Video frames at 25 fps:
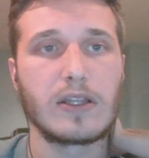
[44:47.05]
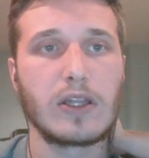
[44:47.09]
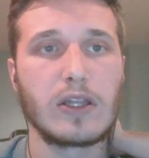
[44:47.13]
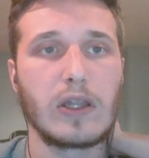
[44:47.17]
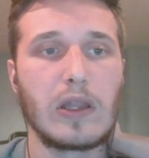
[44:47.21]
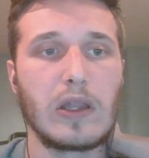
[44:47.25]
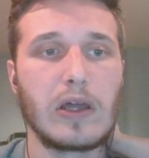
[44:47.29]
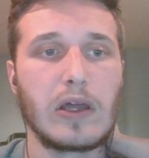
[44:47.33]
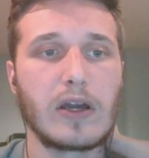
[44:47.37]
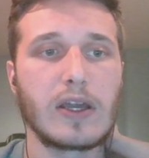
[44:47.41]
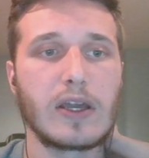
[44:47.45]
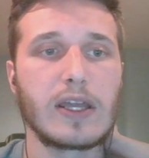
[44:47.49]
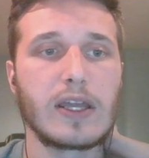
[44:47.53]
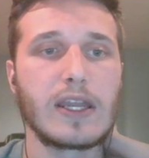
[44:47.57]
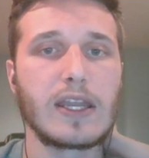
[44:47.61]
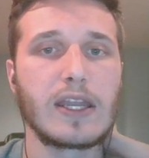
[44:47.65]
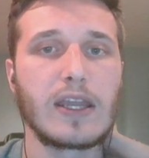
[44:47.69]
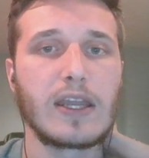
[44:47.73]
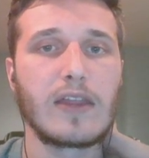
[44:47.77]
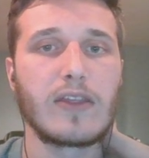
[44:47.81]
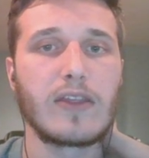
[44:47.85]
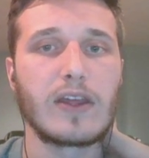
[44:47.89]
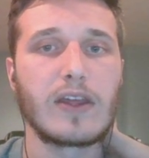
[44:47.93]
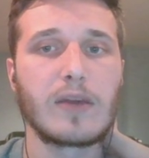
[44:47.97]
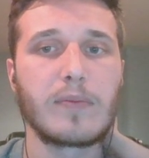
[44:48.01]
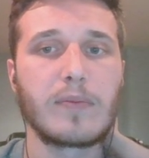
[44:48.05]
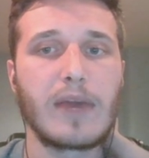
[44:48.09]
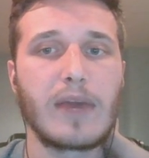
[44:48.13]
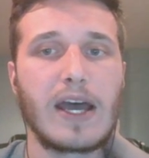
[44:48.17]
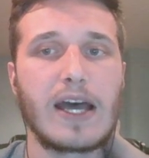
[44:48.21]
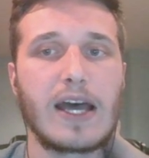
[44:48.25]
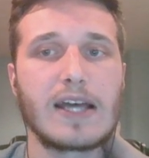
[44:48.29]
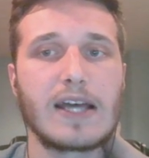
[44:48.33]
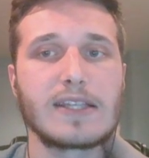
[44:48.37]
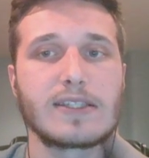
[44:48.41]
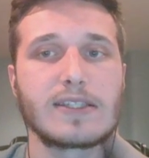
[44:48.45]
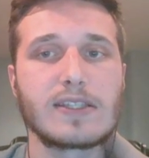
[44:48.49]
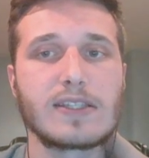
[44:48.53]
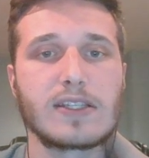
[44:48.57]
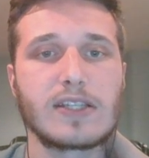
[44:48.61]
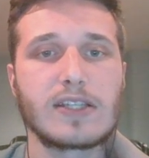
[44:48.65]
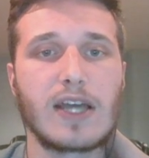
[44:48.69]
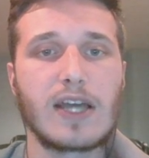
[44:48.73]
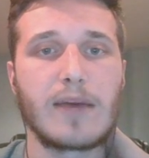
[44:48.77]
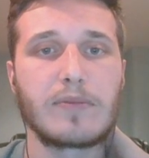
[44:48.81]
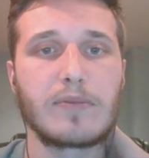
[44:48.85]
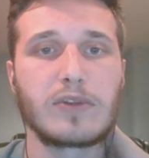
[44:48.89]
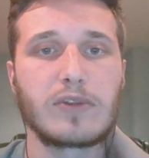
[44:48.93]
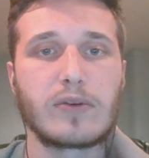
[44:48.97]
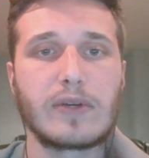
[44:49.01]
look at anything past the
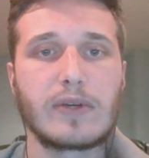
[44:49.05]
top